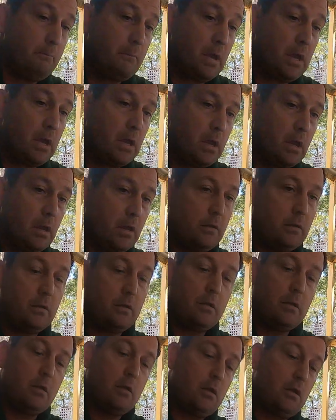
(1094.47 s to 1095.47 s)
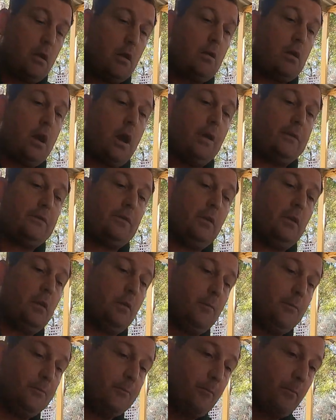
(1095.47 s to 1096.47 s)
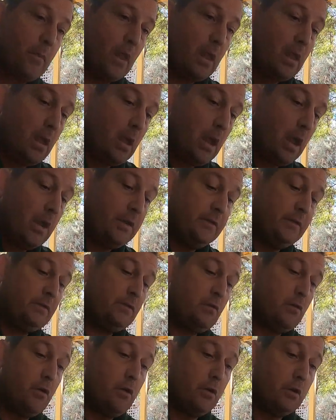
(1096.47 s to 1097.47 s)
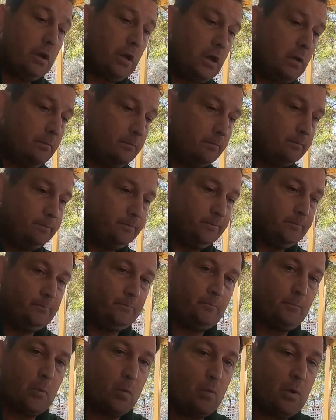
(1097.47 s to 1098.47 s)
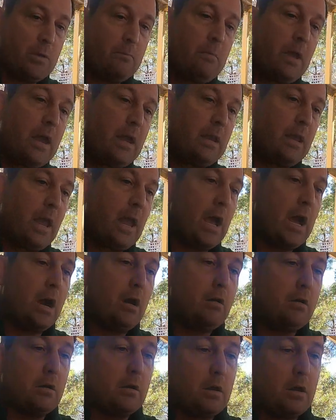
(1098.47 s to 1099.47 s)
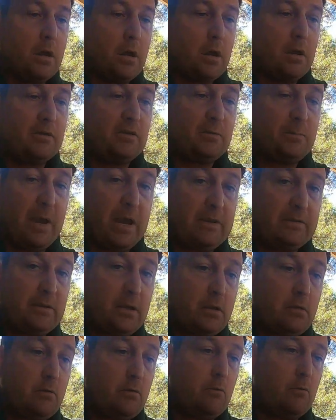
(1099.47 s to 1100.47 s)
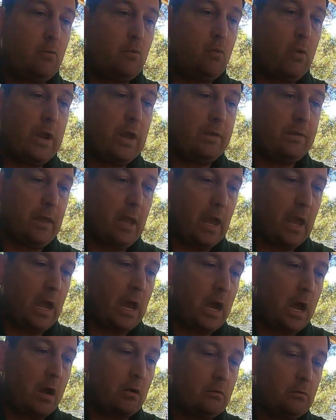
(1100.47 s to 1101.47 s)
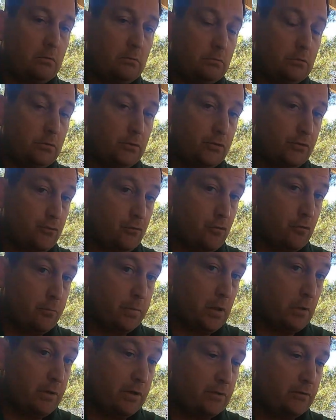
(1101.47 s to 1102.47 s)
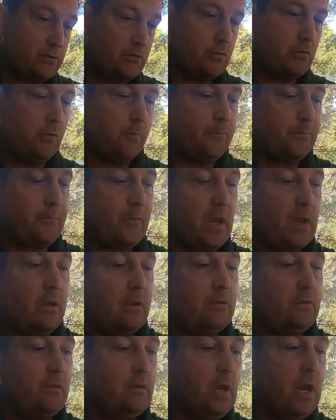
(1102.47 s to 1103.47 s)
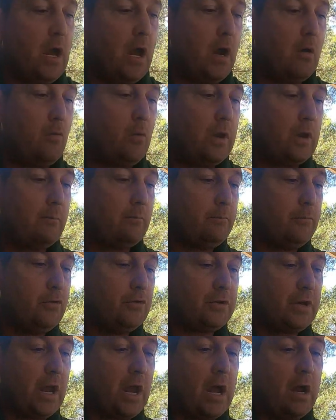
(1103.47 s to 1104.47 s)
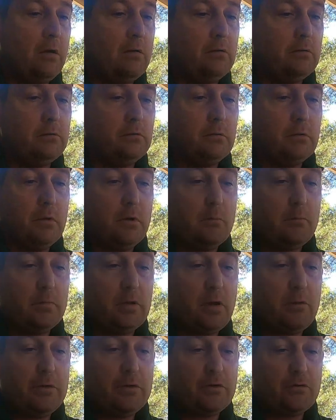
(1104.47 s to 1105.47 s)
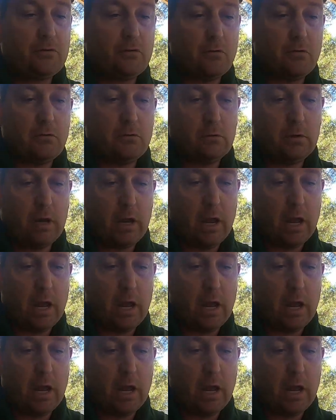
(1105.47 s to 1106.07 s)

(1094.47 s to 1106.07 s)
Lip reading: made. Alright, so as you saw earlier, we made our spacer with our straw, blowing straw. So now we can push our blowing straw